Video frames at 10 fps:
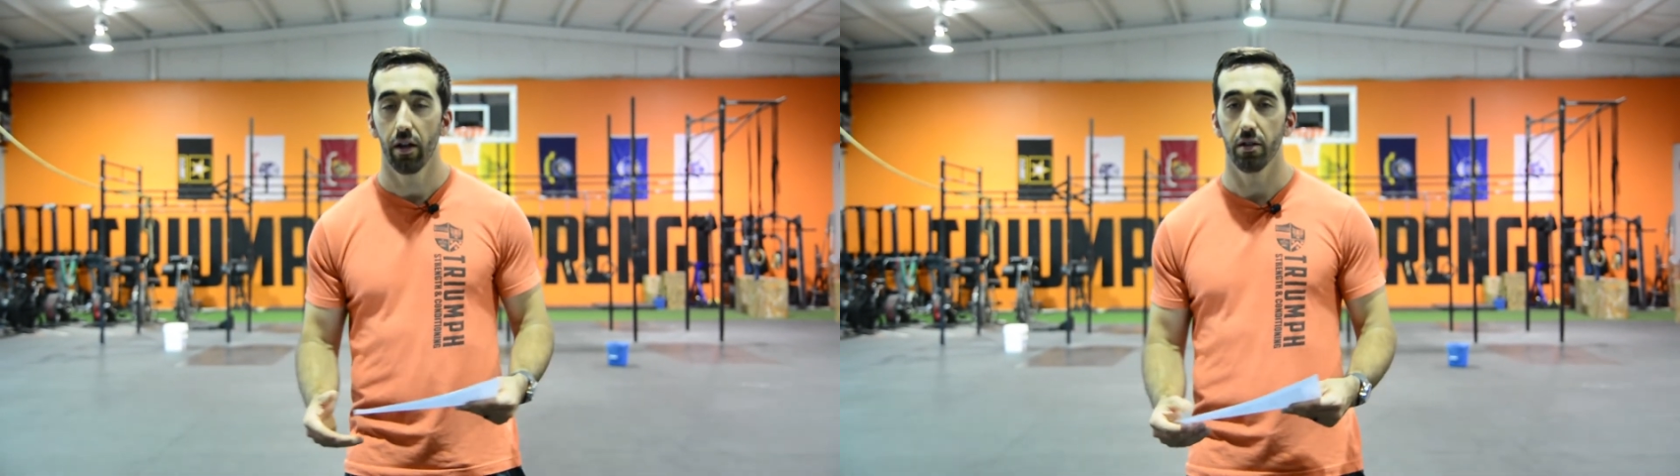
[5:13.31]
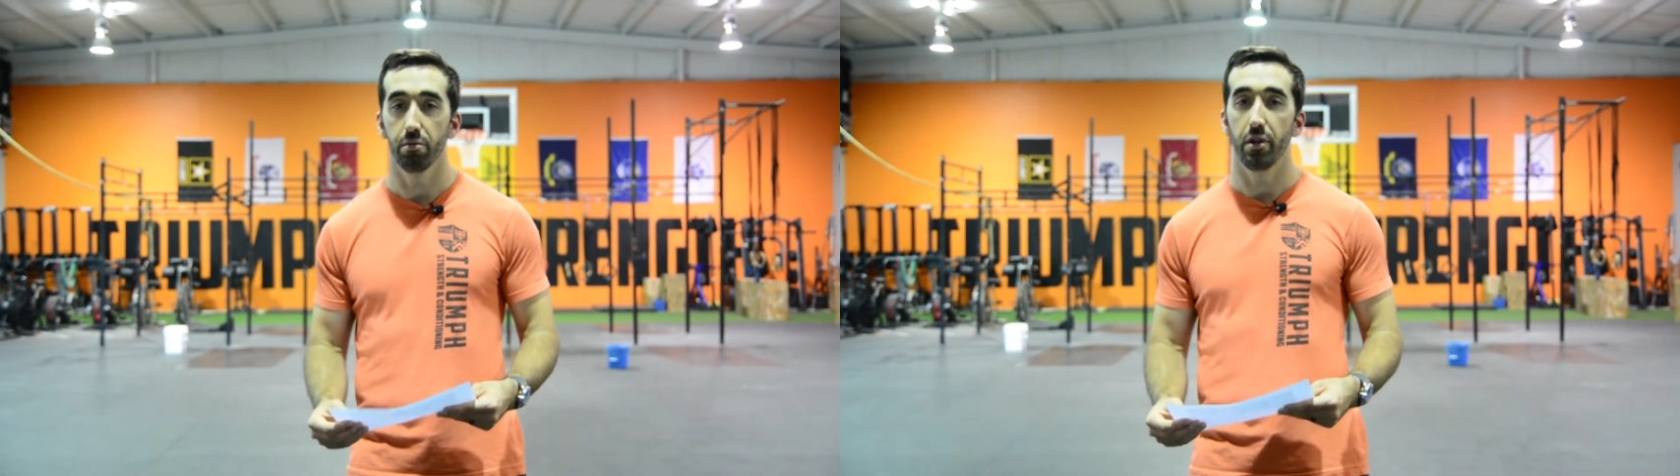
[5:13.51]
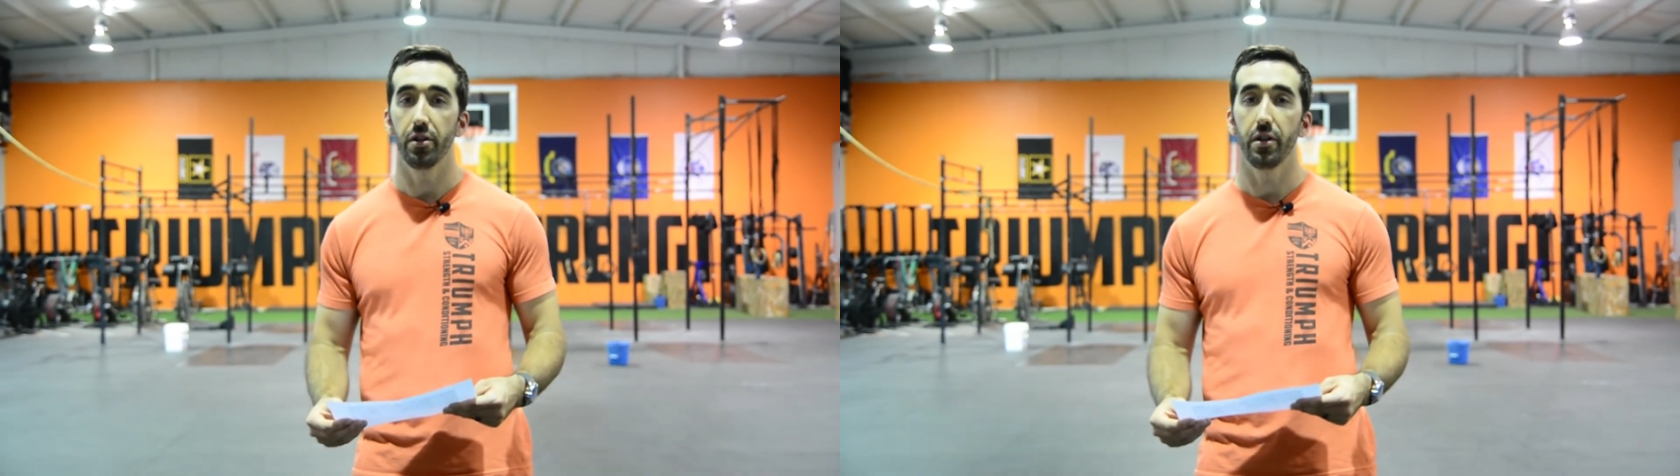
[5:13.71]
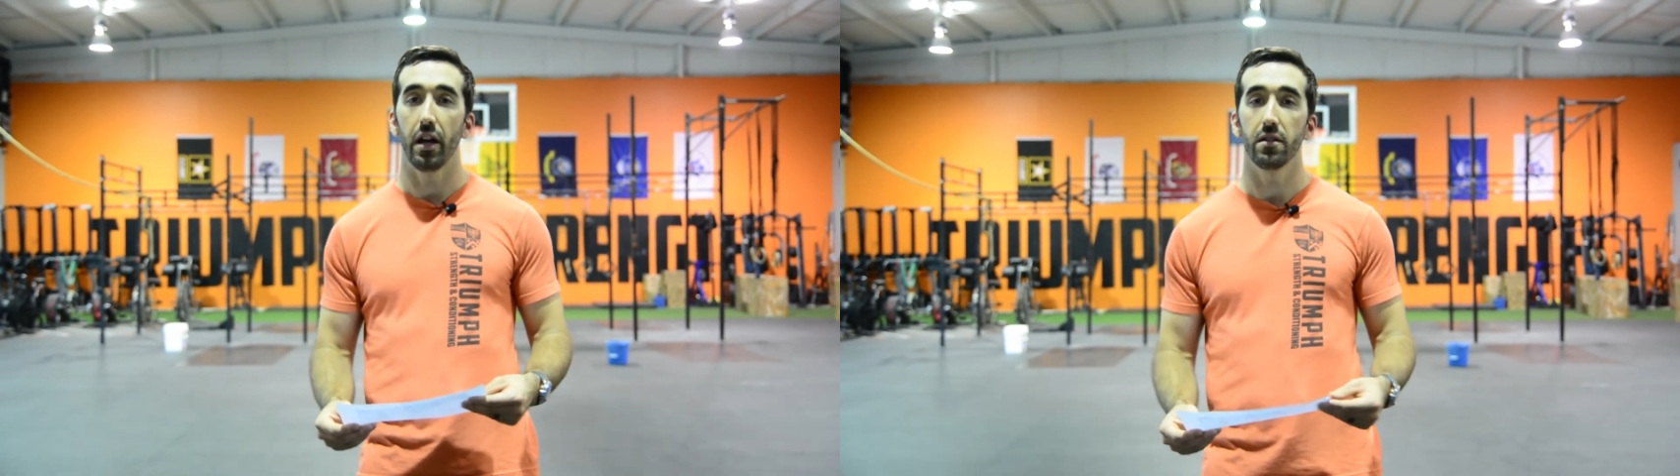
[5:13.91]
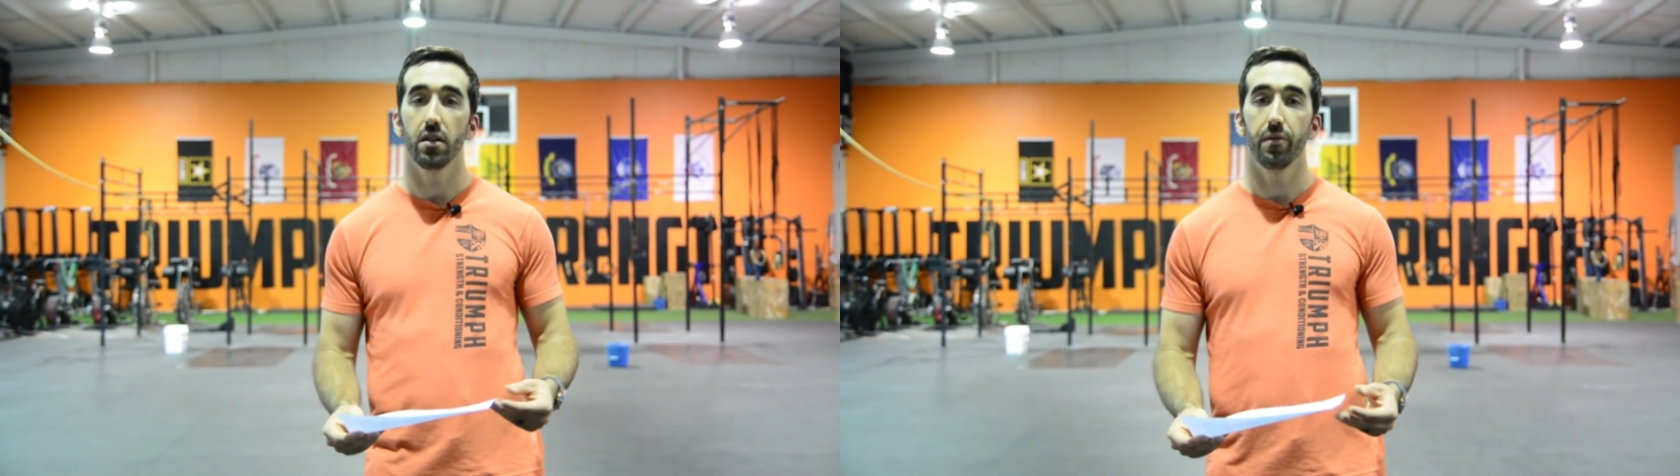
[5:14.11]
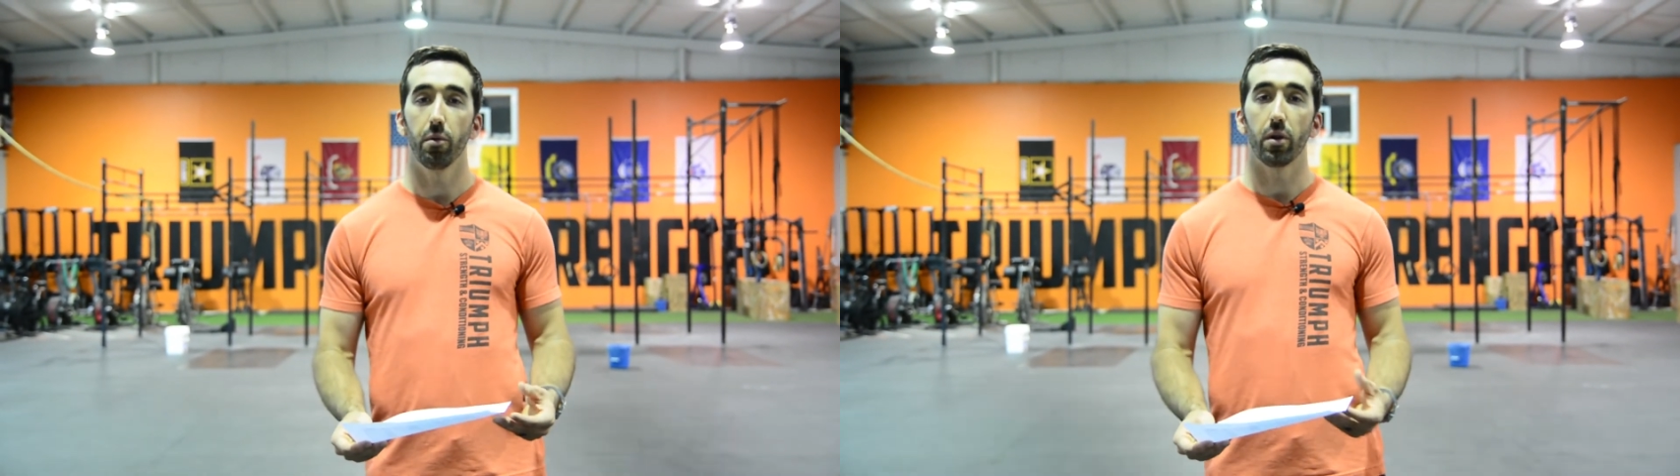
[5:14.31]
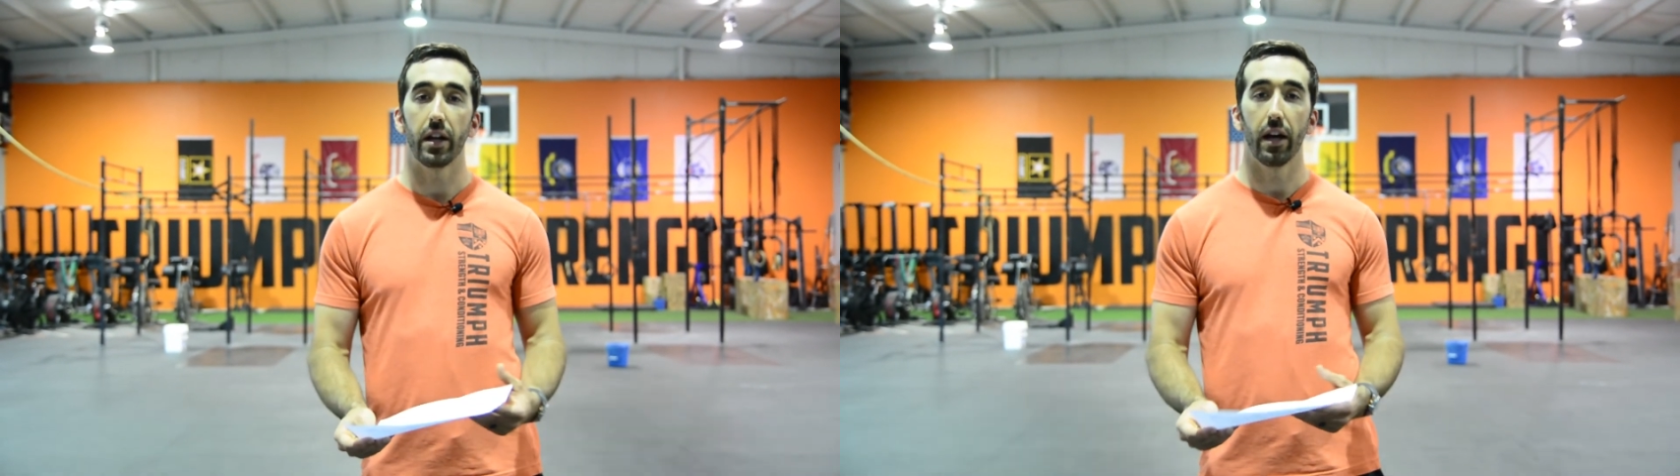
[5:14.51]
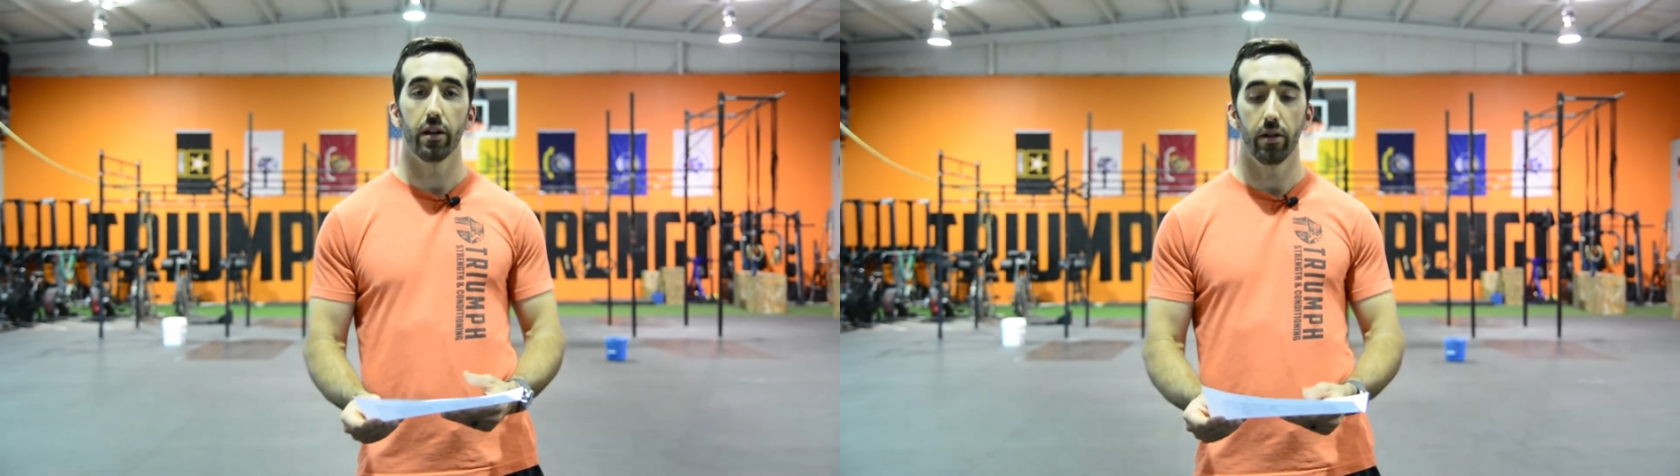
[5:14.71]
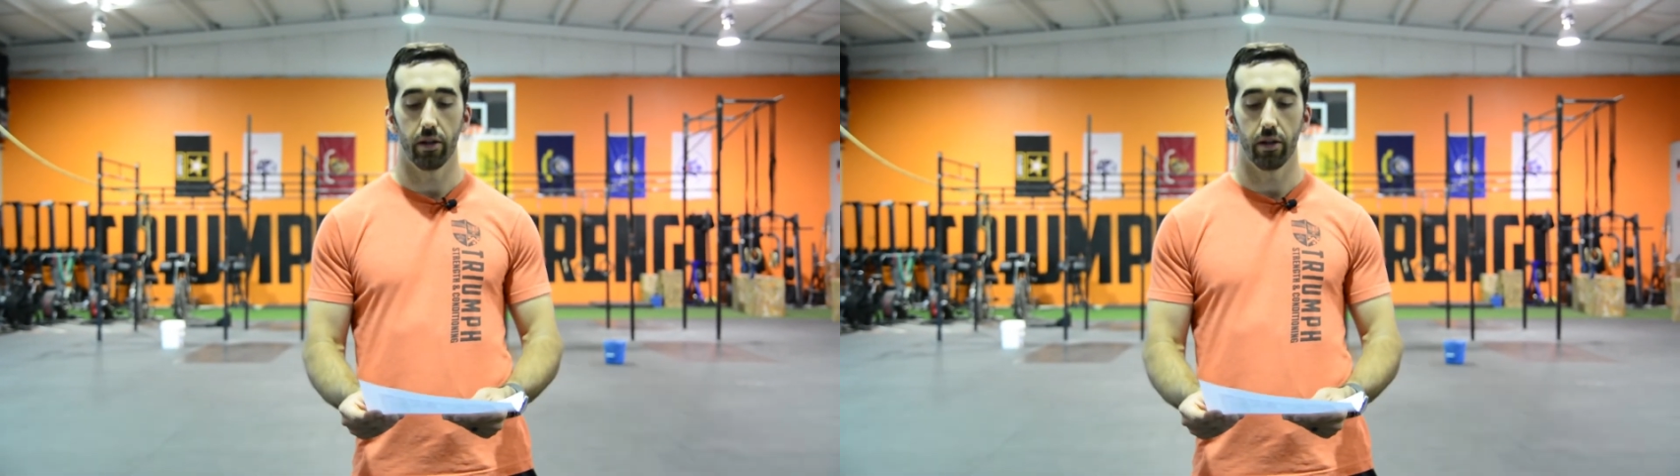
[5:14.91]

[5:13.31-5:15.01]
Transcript: because we know you guys love to work out